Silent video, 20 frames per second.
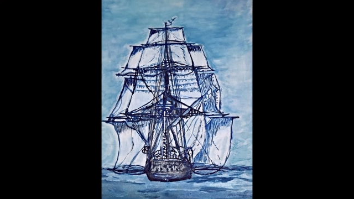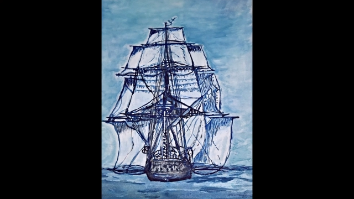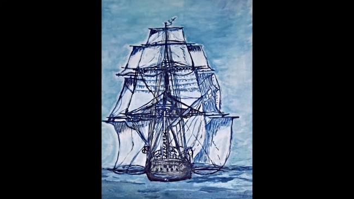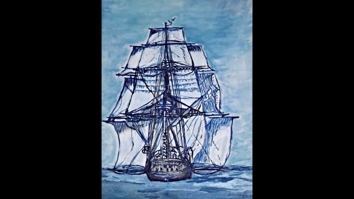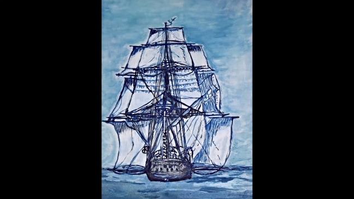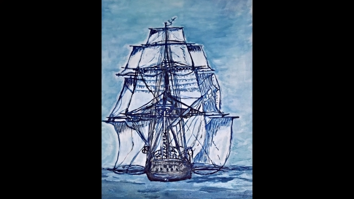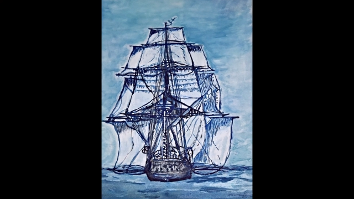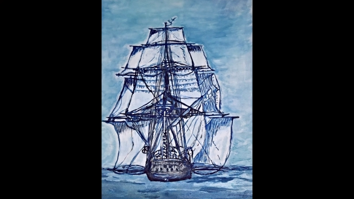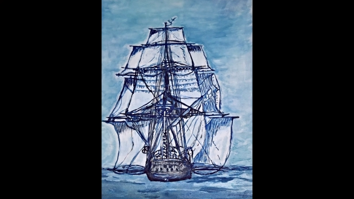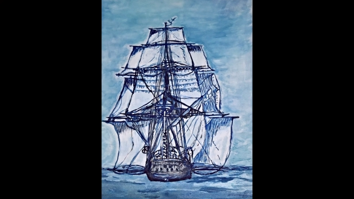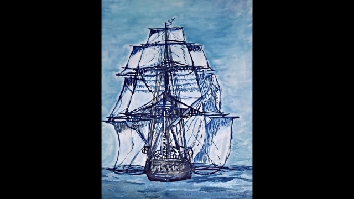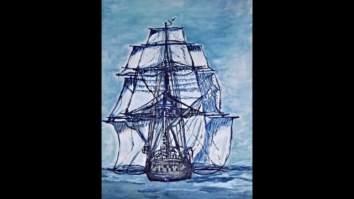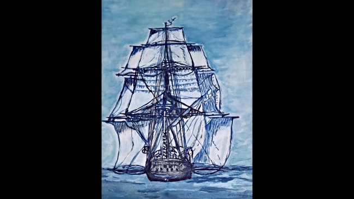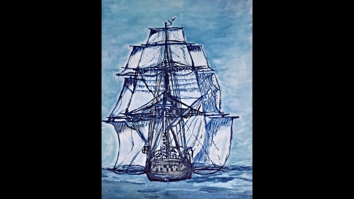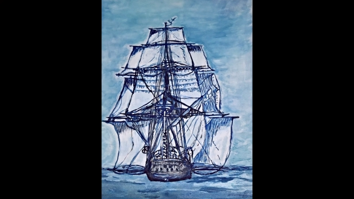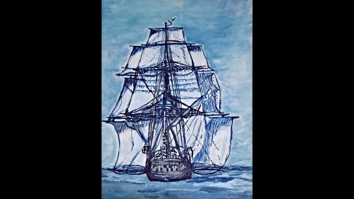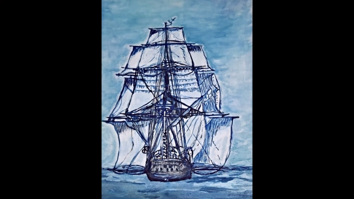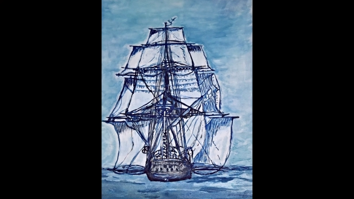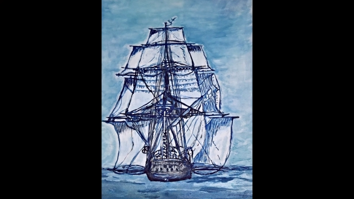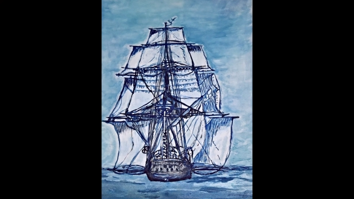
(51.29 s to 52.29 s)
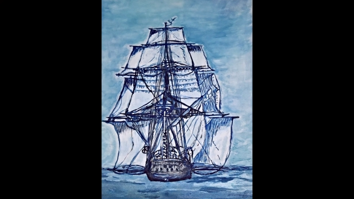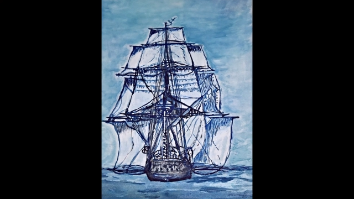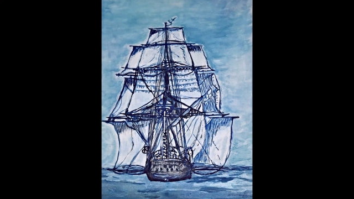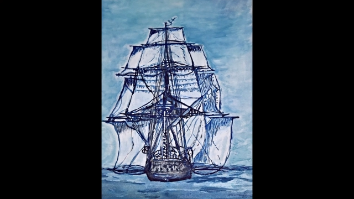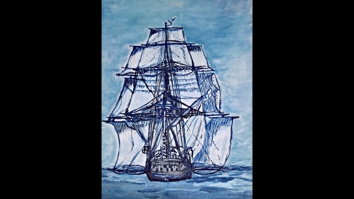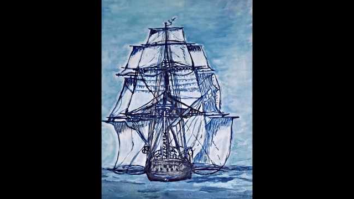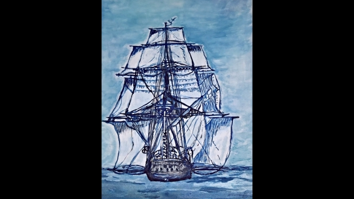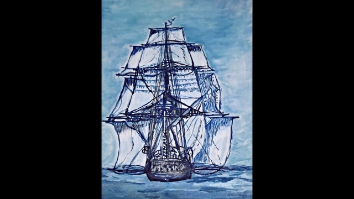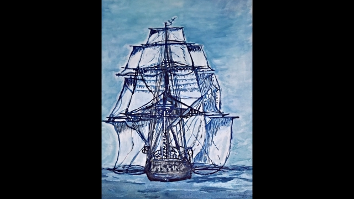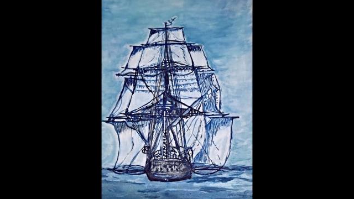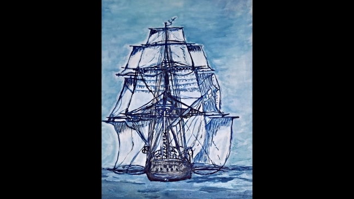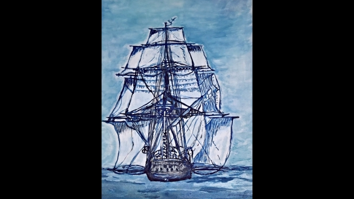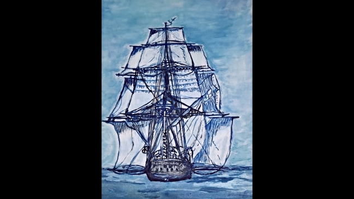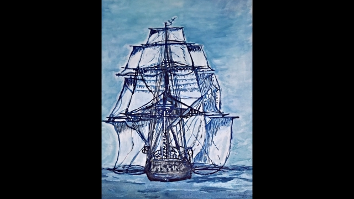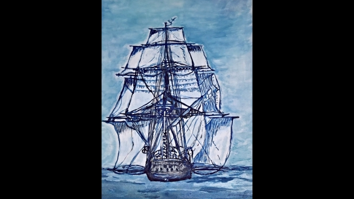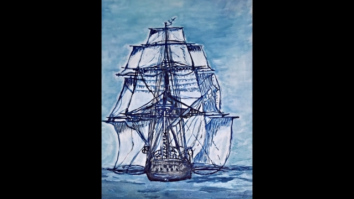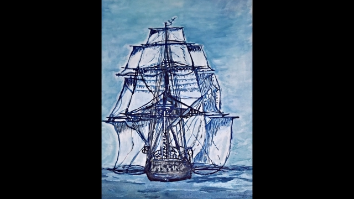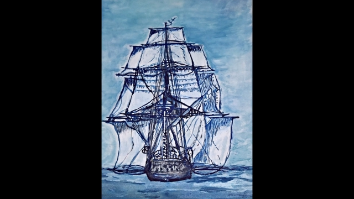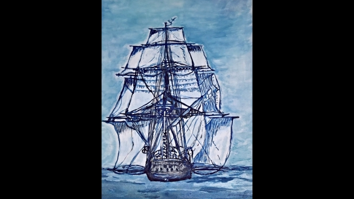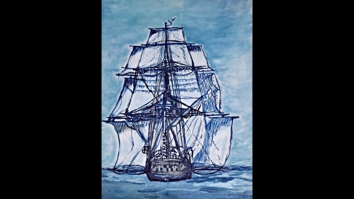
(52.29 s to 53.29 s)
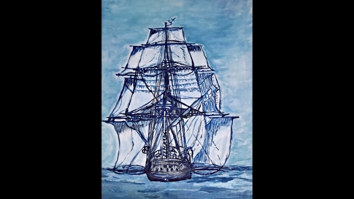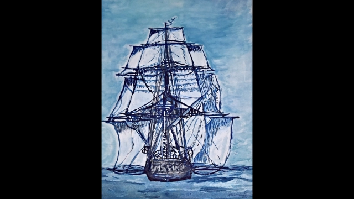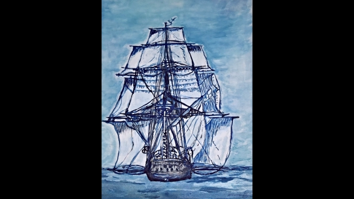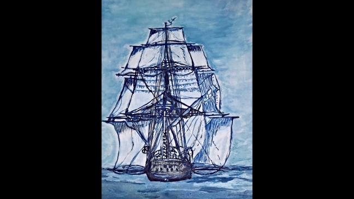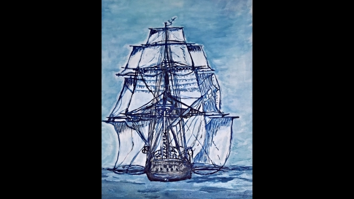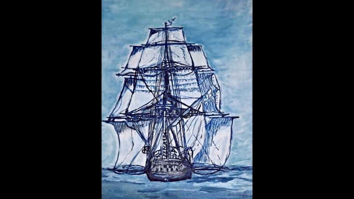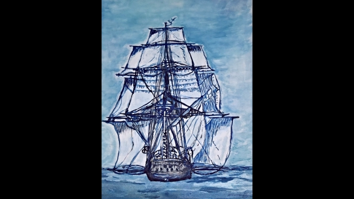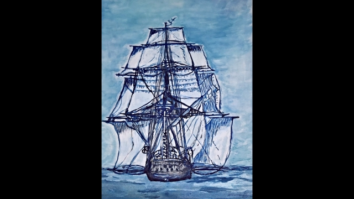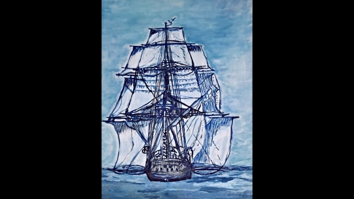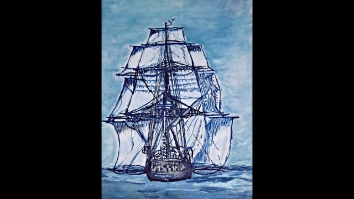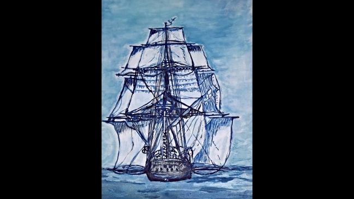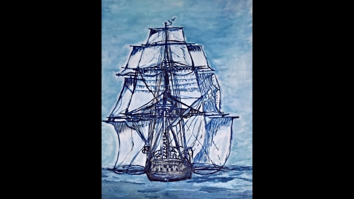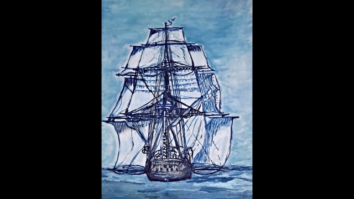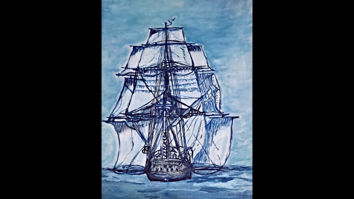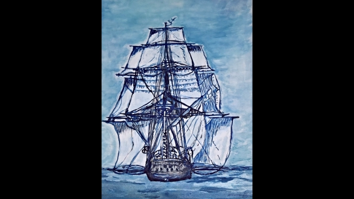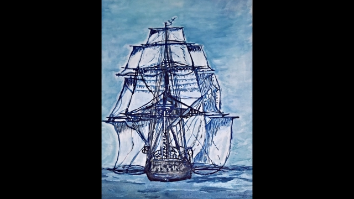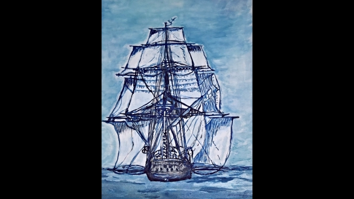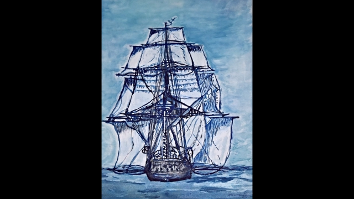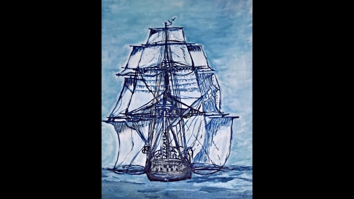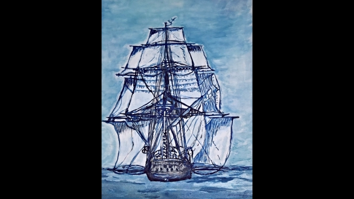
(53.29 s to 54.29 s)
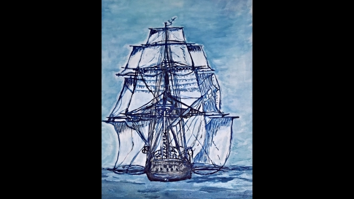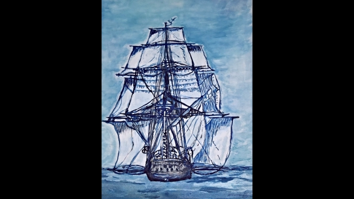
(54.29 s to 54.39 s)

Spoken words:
[unreadable: no face in view]